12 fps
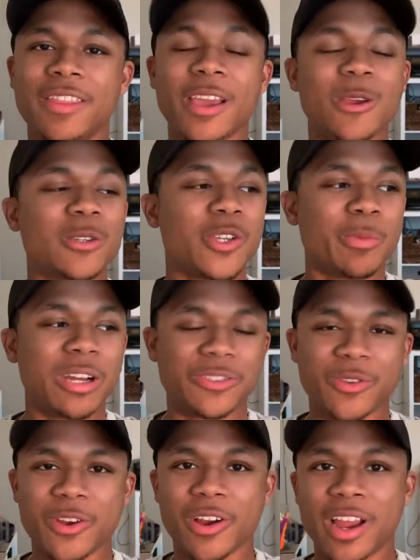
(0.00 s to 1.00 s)
Thank you so much
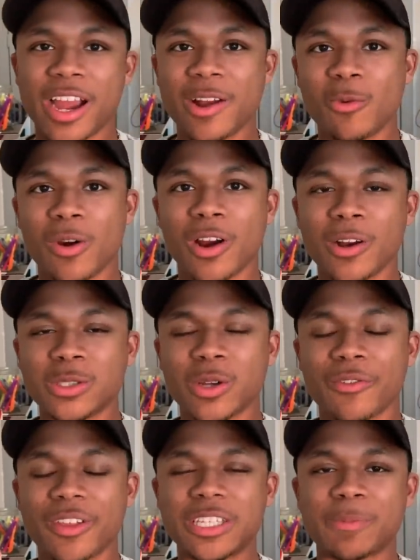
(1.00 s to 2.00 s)
for your kind words
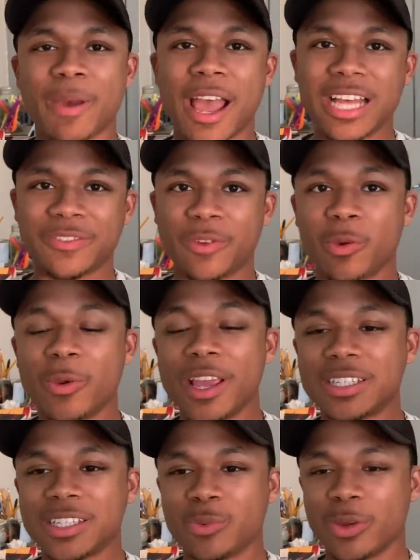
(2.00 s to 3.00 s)
over these past few
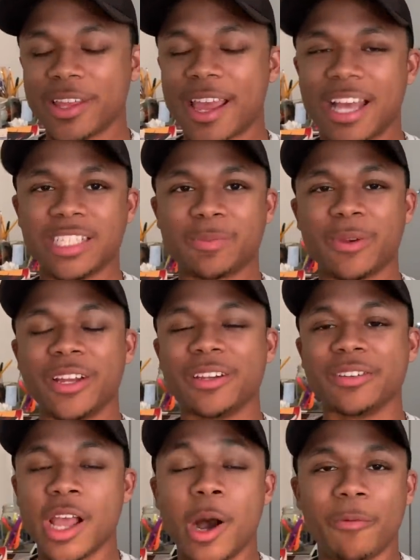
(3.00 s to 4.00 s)
weeks. It really has
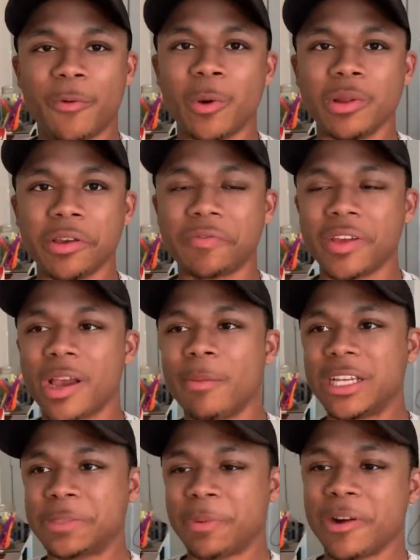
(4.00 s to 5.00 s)
been helpful in lifting up
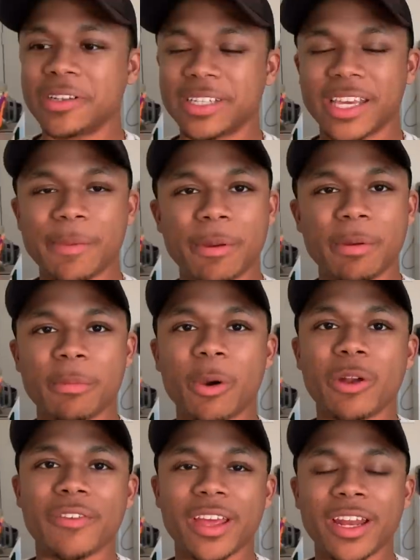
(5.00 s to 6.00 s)
my spirits and keeping me
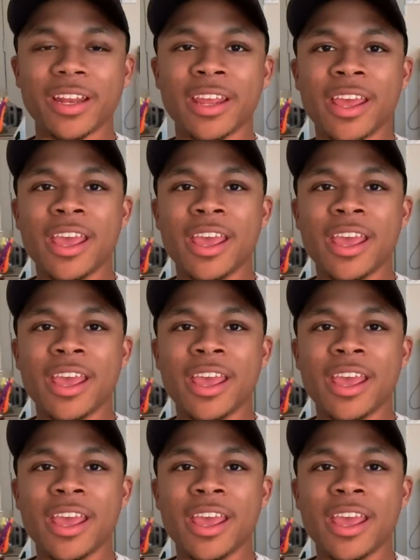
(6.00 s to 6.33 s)
motivated.